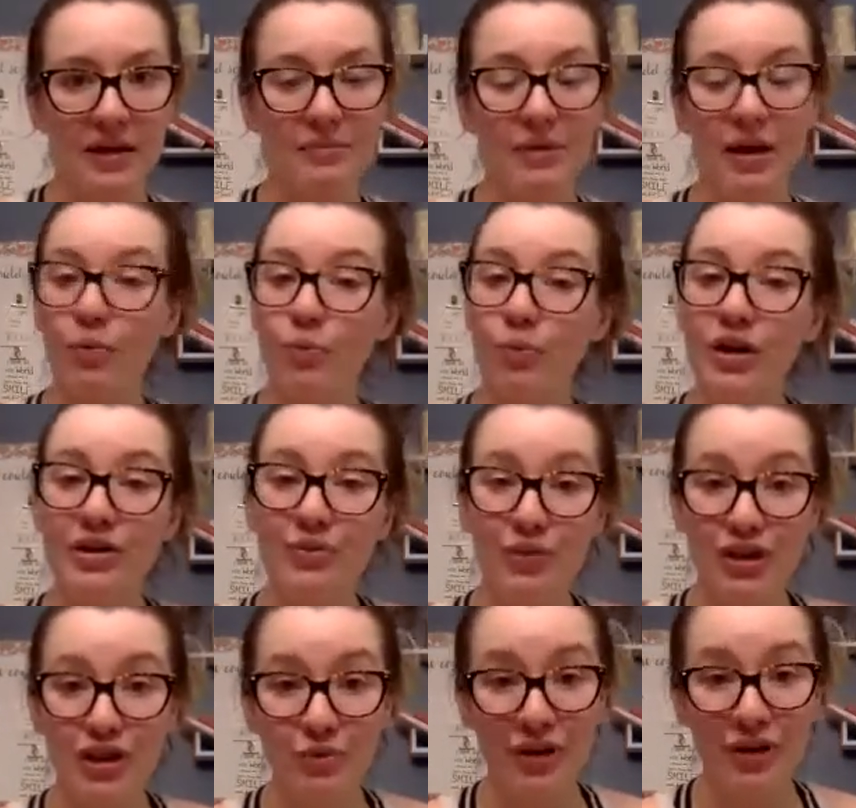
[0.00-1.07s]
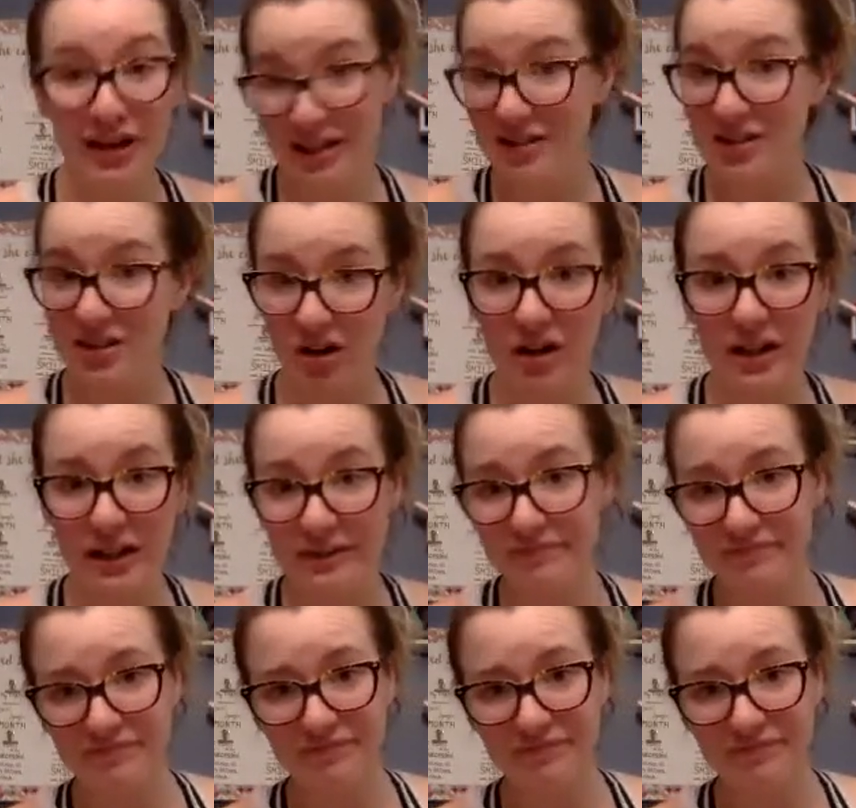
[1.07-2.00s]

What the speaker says: I'm like, when do you want to get started?